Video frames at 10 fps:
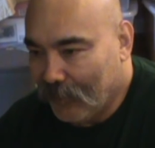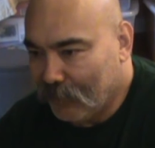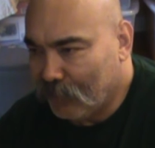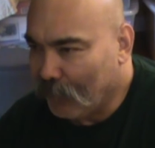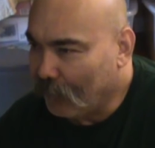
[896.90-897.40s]

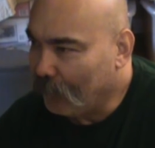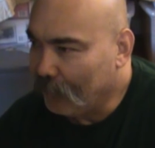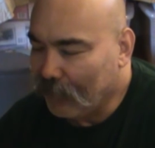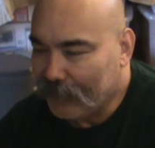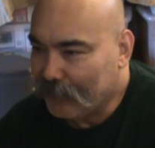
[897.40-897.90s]

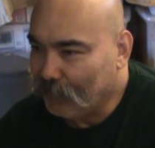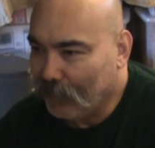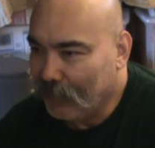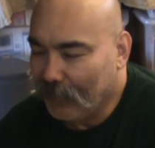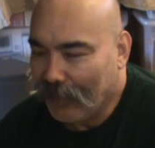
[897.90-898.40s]
for like one of
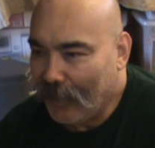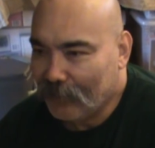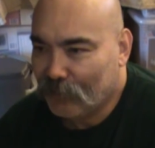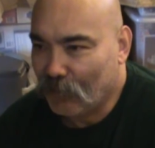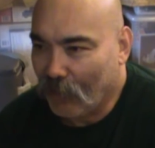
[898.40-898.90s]
the
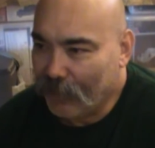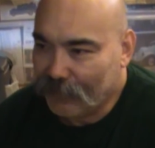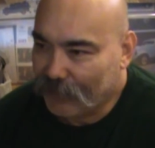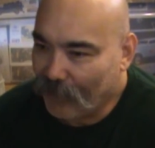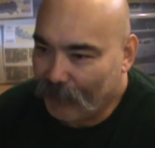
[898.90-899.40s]
last
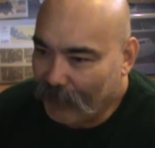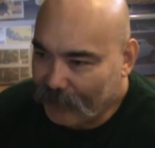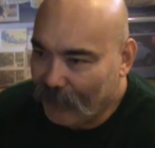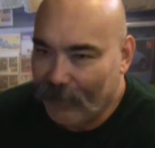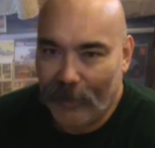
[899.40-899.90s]
drawings or something,
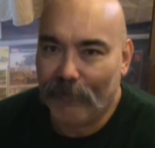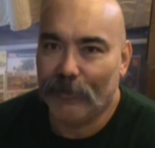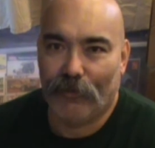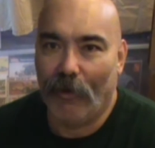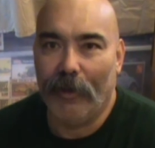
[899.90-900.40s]
it's like every
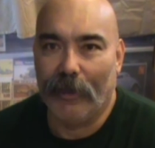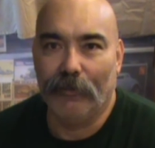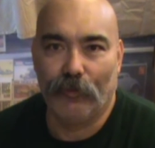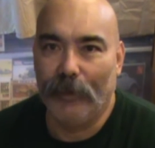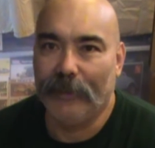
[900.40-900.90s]
drawing I
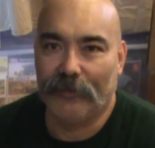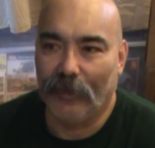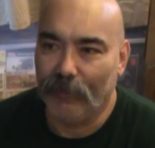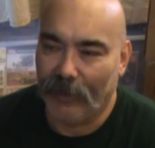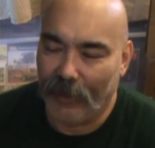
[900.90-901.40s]
was winning
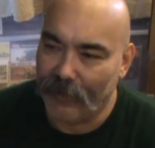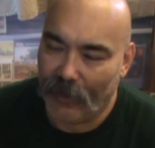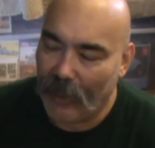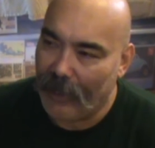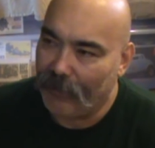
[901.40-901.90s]
something. I think
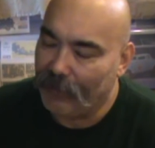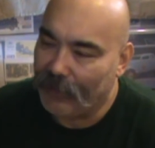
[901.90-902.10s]
I only